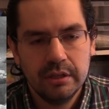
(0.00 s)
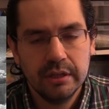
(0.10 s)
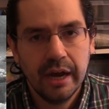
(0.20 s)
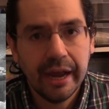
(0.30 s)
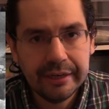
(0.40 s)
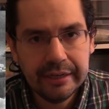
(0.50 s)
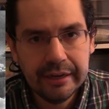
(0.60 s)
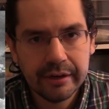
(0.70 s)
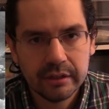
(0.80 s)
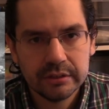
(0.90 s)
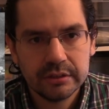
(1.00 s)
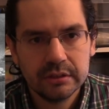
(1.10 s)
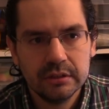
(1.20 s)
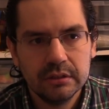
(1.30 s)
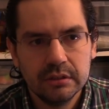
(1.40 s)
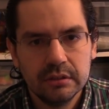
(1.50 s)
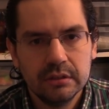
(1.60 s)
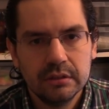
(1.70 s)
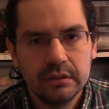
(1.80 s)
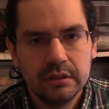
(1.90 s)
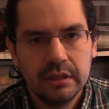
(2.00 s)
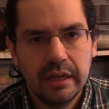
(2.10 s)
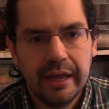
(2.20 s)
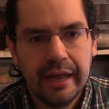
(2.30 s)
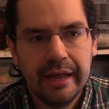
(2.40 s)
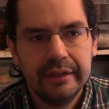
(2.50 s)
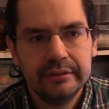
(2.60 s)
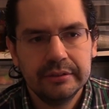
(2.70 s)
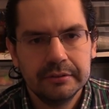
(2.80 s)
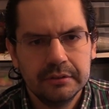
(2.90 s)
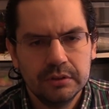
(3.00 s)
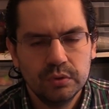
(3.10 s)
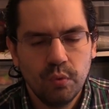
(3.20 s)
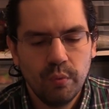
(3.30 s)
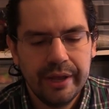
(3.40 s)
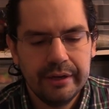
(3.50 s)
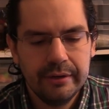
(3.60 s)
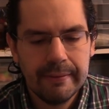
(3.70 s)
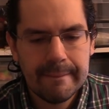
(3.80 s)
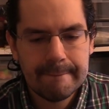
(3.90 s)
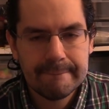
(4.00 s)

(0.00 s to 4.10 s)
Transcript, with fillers: 9 years. And when